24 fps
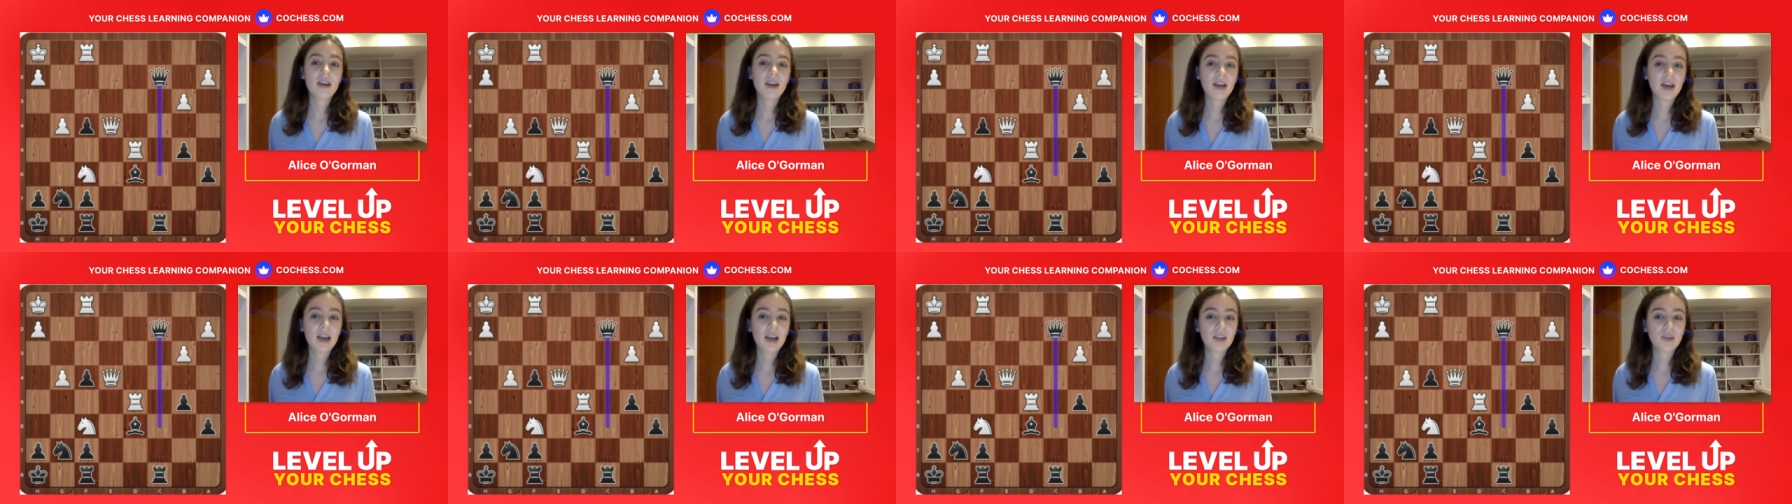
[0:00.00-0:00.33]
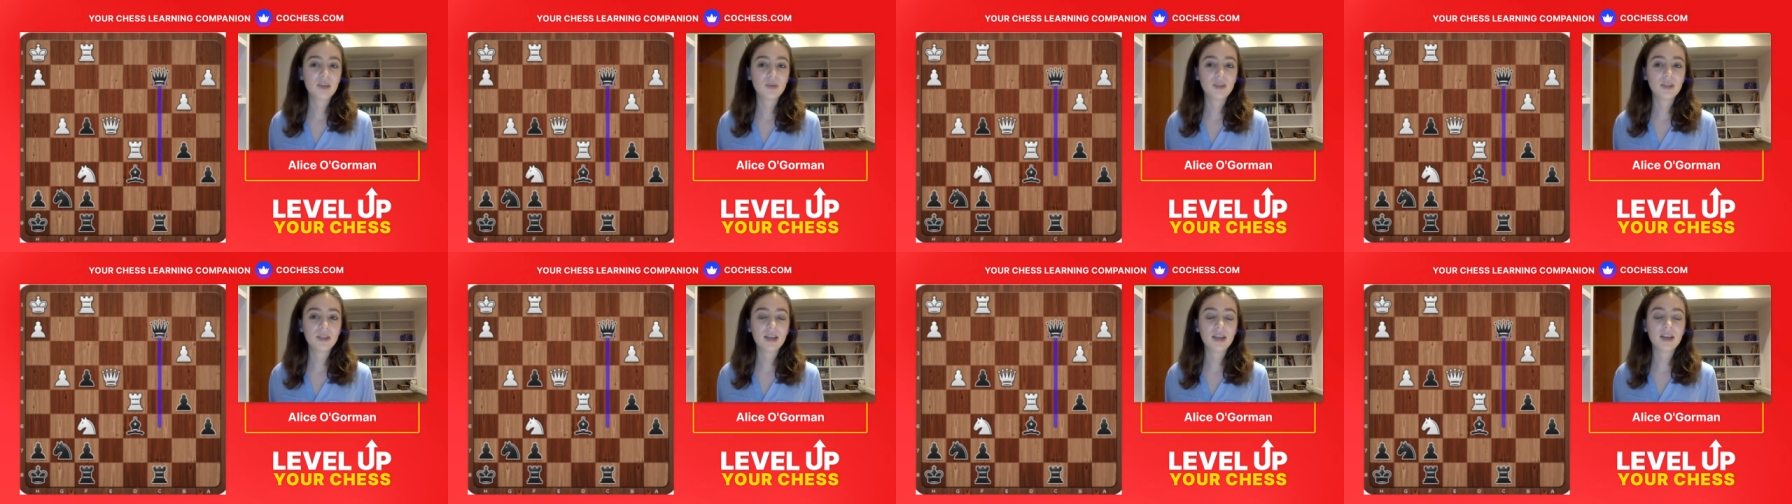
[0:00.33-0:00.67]
As
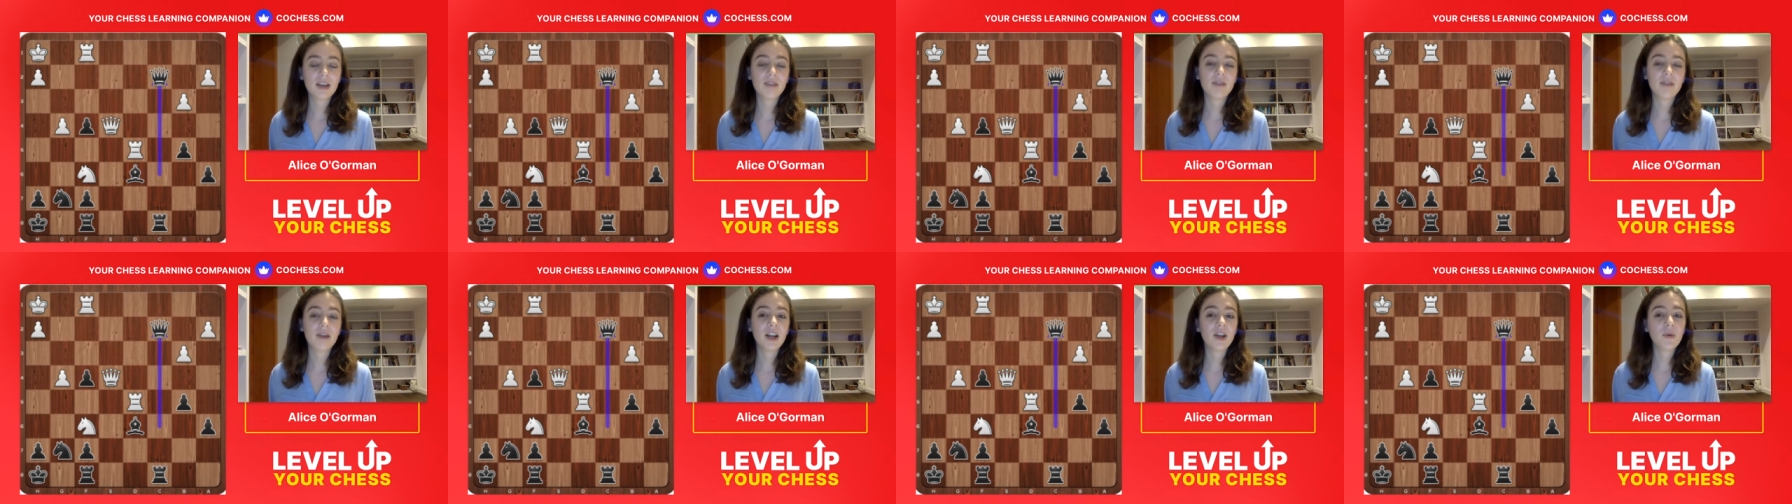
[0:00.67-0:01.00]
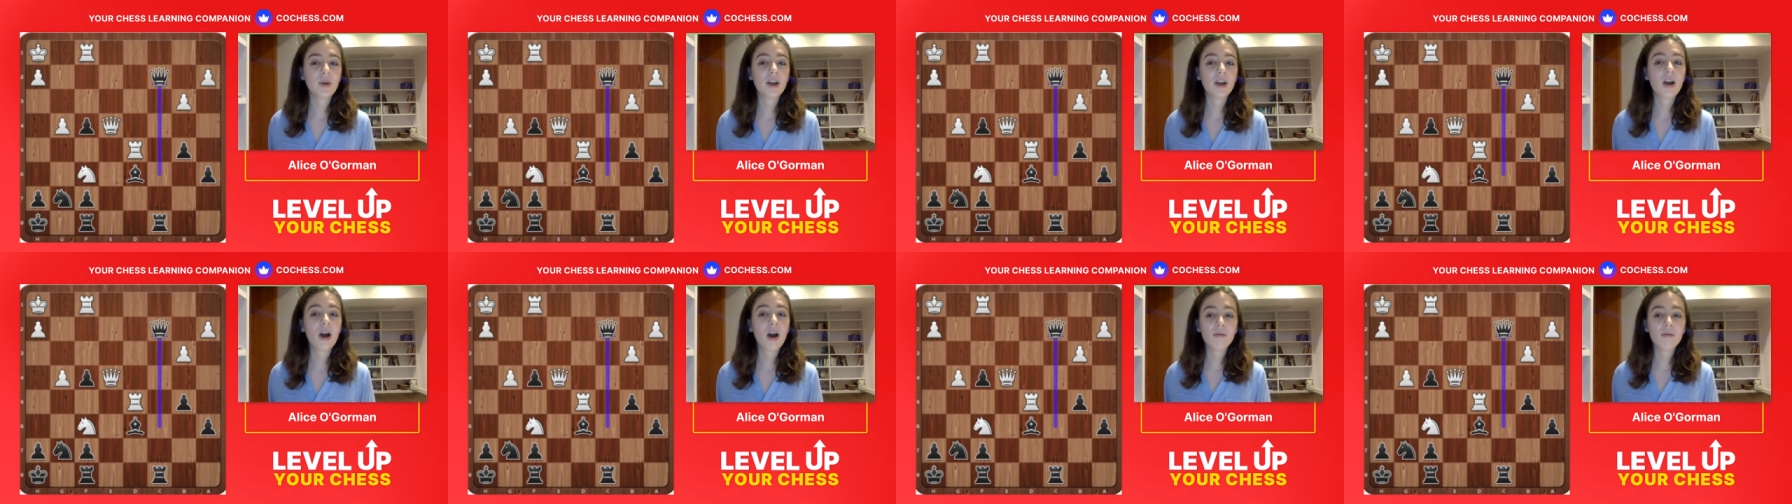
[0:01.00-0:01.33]
we said,
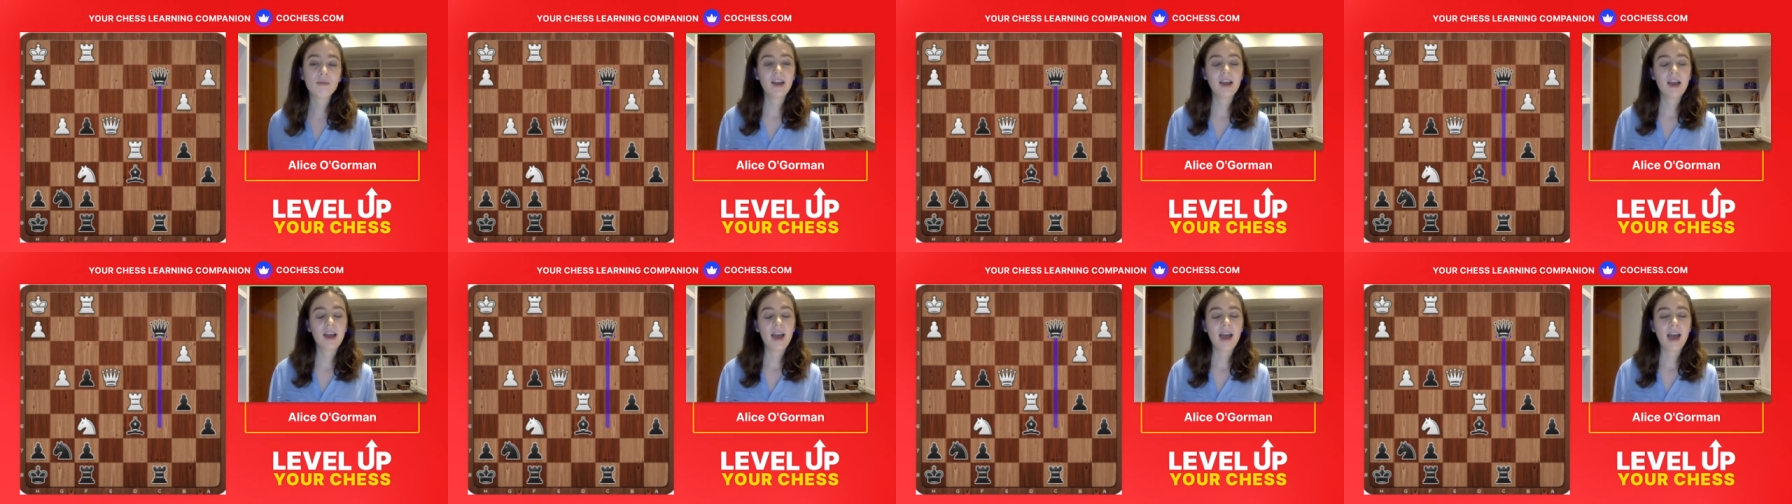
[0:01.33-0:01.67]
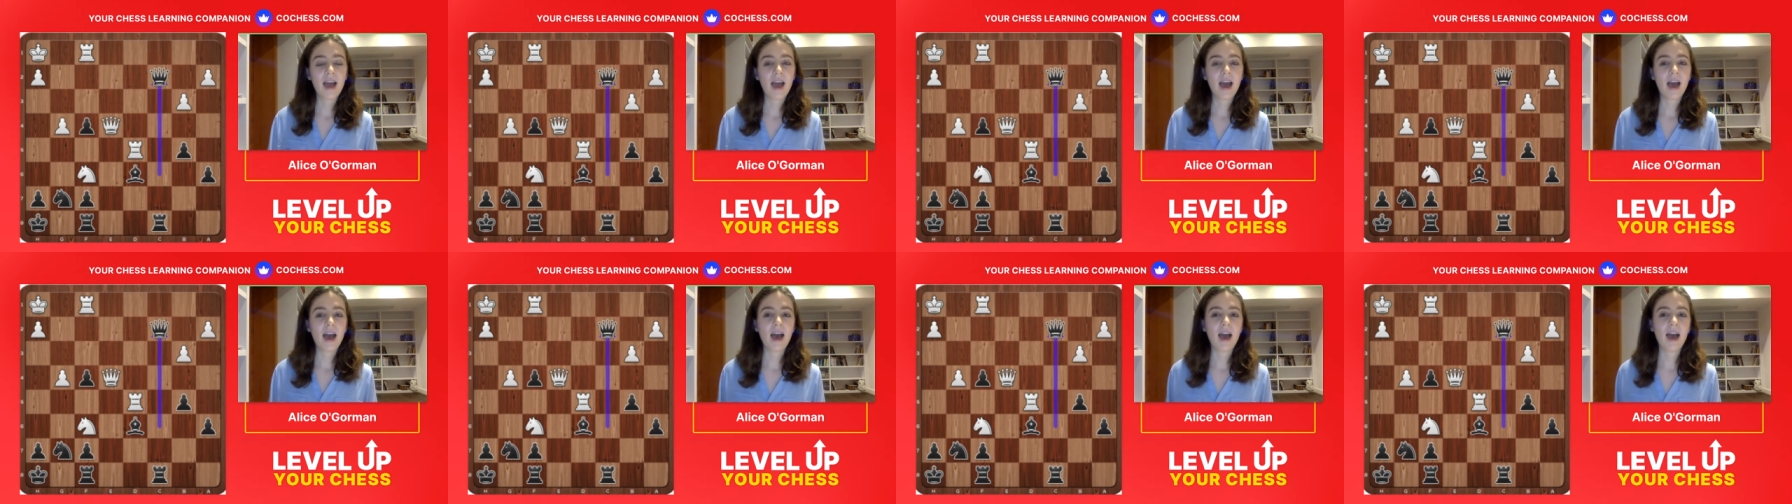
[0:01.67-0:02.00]
evaluate complicated
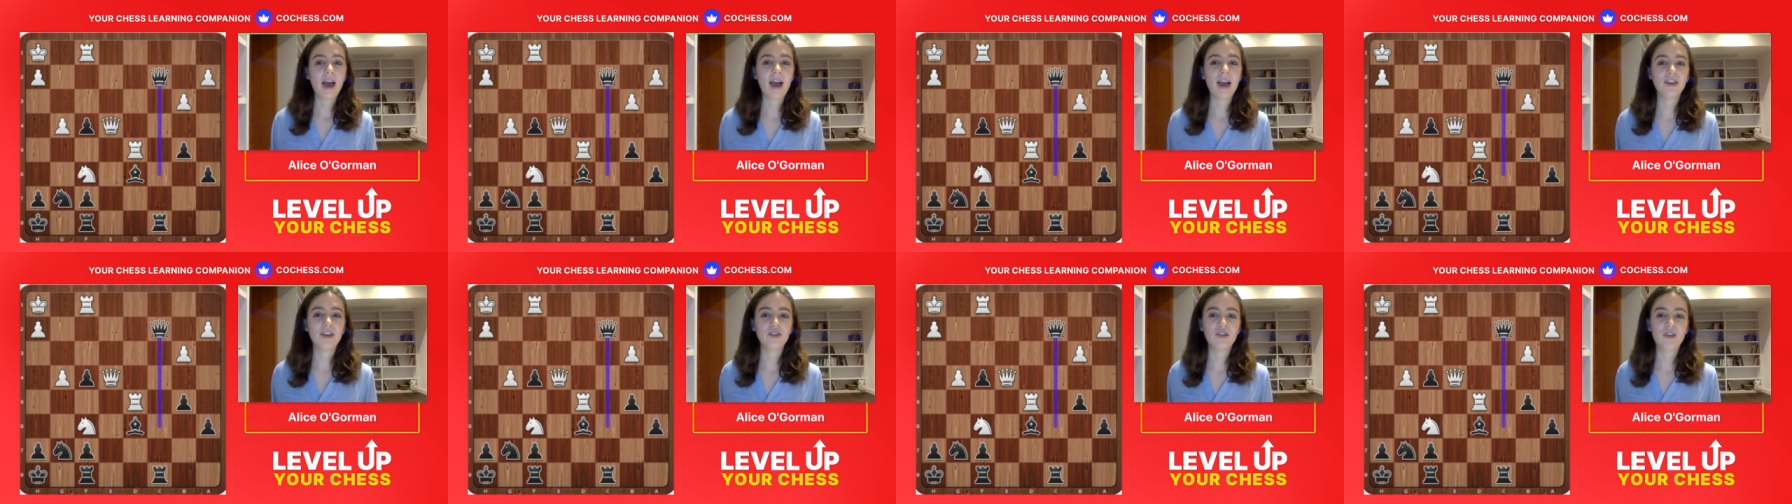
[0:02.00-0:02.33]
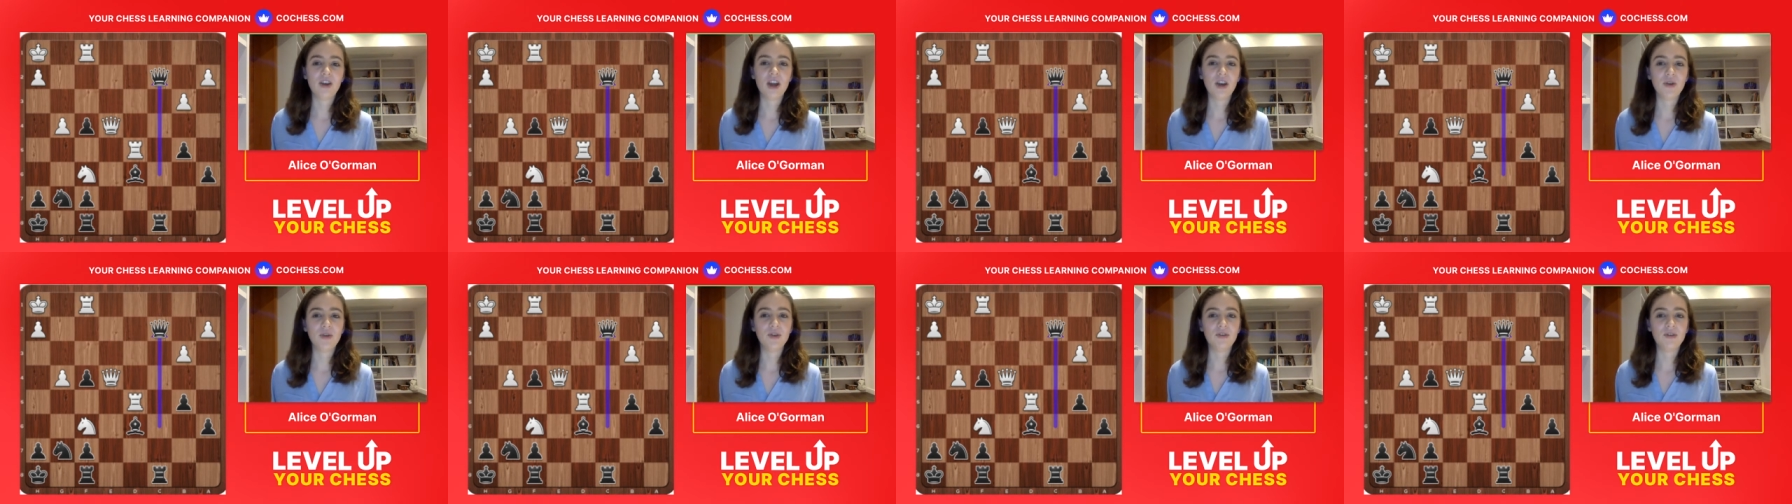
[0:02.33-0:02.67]
and
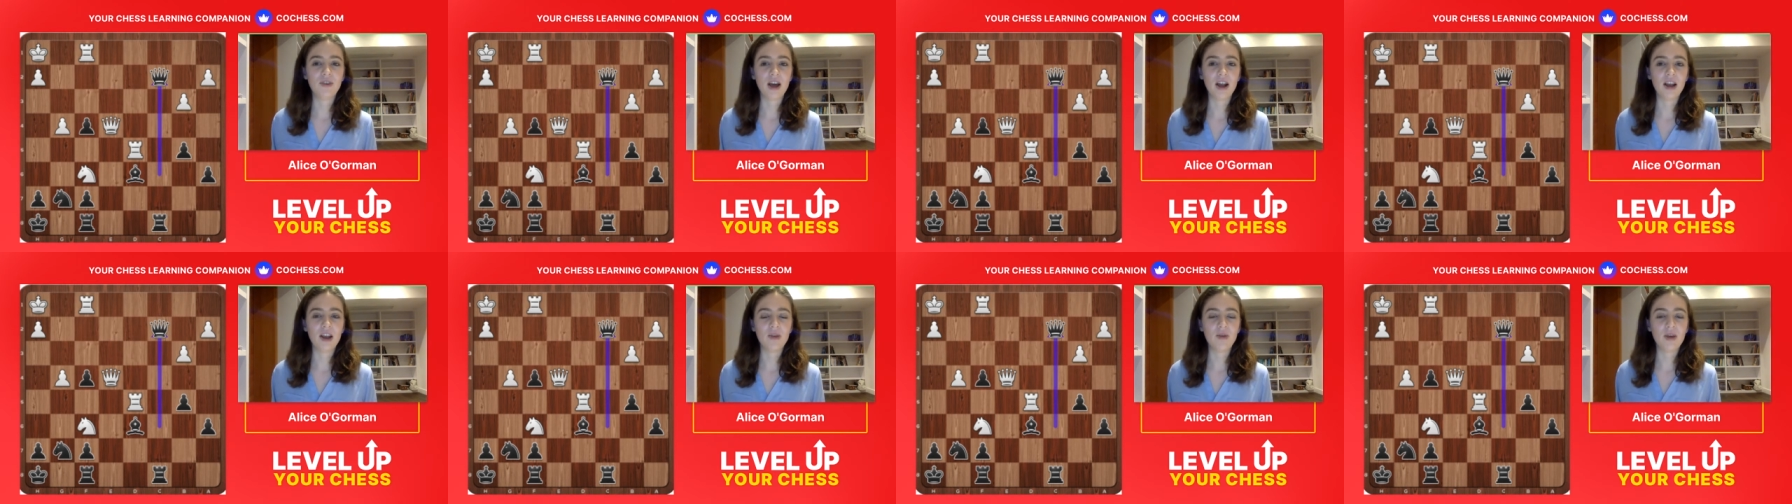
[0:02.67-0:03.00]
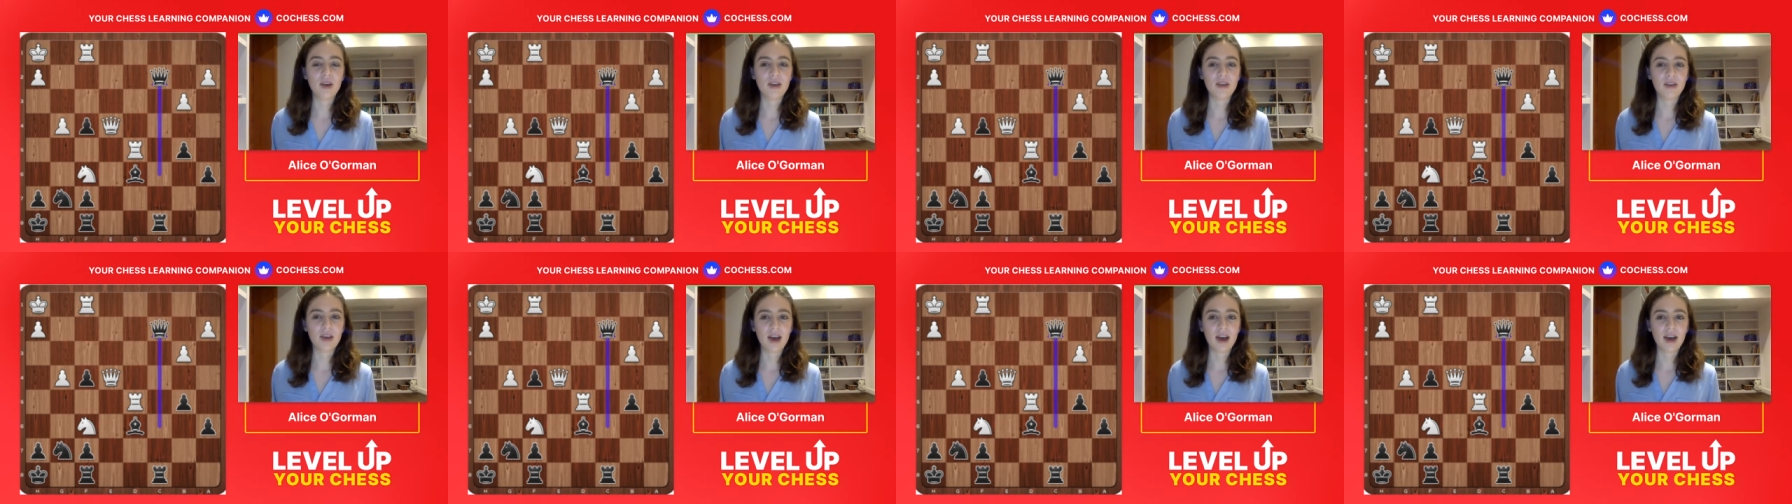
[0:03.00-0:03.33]
try to
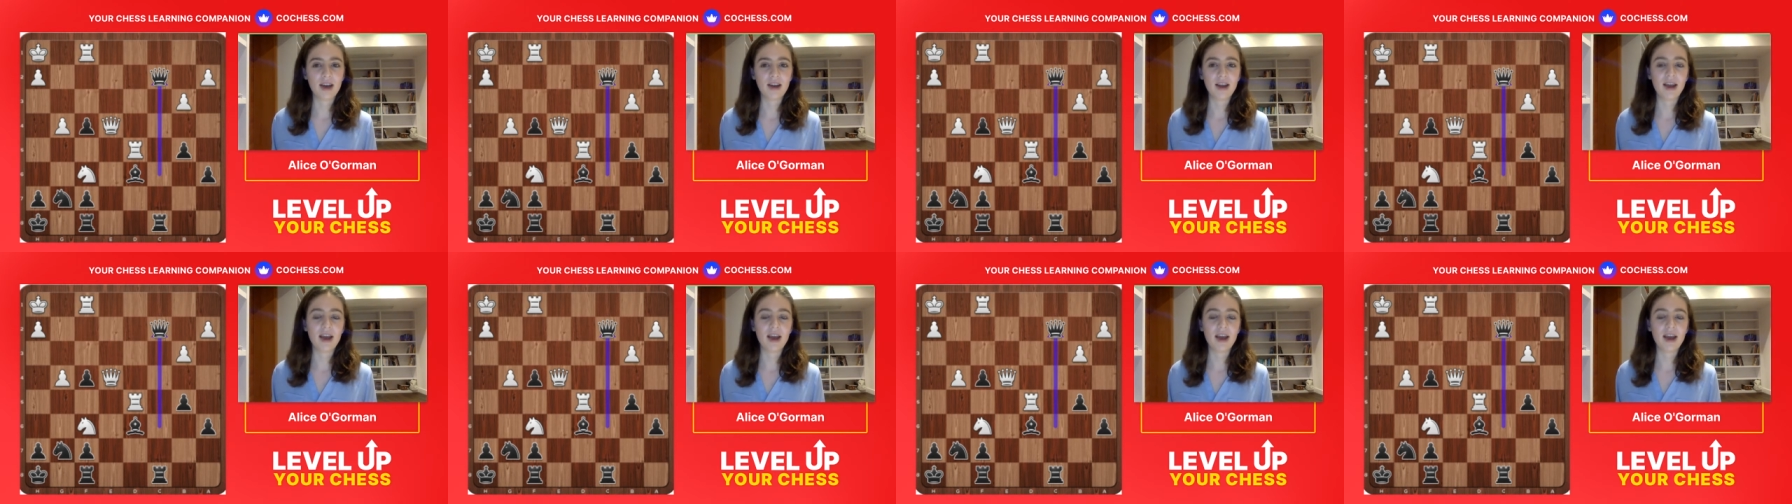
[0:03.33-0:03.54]
evaluate that.